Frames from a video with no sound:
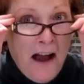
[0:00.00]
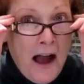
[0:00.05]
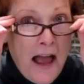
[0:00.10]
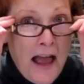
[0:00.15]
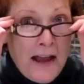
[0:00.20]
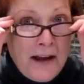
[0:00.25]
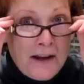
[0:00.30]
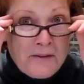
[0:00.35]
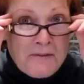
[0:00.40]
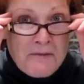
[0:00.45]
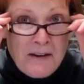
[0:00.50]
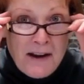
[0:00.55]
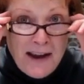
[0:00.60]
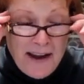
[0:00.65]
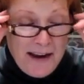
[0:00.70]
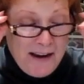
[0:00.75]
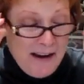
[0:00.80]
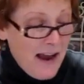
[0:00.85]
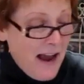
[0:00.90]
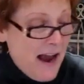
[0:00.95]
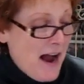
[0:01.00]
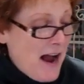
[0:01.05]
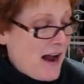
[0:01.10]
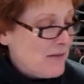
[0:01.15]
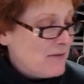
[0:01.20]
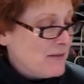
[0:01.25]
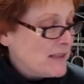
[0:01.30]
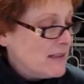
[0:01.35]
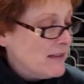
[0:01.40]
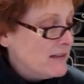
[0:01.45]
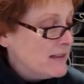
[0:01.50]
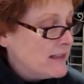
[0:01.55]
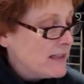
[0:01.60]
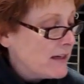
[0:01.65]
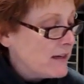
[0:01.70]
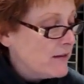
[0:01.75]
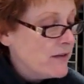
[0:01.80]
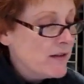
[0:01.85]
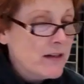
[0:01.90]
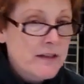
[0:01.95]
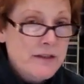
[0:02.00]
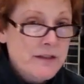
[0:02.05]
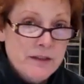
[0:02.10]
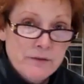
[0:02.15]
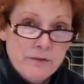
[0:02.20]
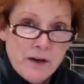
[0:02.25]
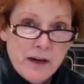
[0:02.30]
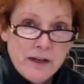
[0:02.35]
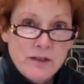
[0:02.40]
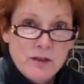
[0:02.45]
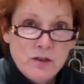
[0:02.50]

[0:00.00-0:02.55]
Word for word: anyway, I was going to tell you that I did write